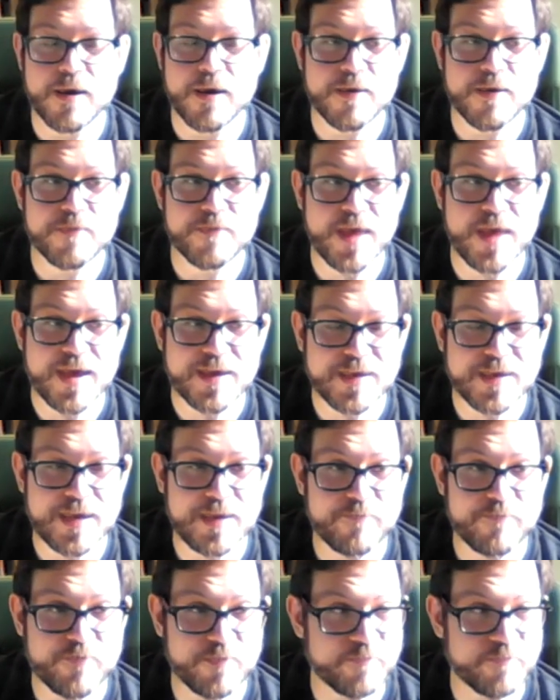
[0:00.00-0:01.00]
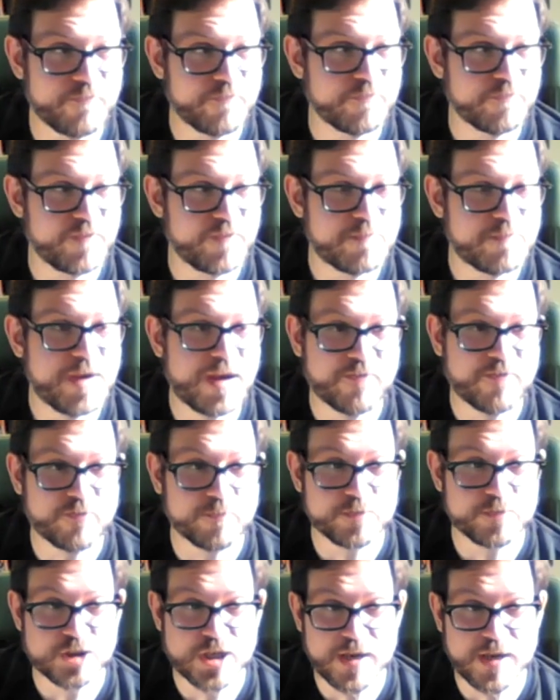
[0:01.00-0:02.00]
that came from feedback
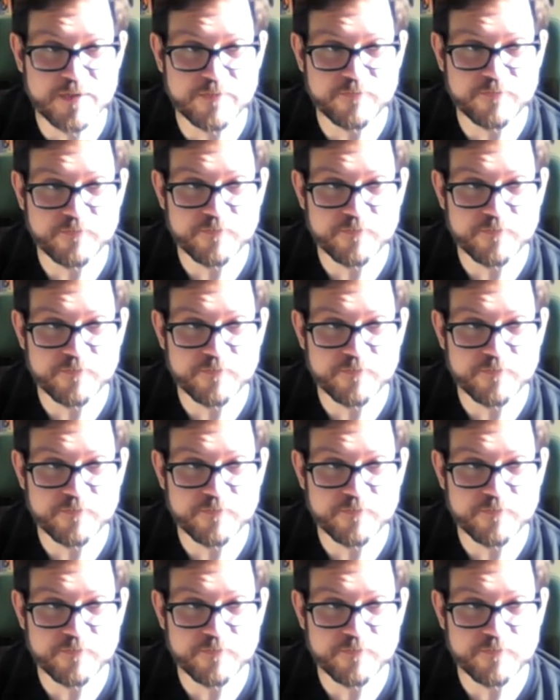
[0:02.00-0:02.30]
from Jeff,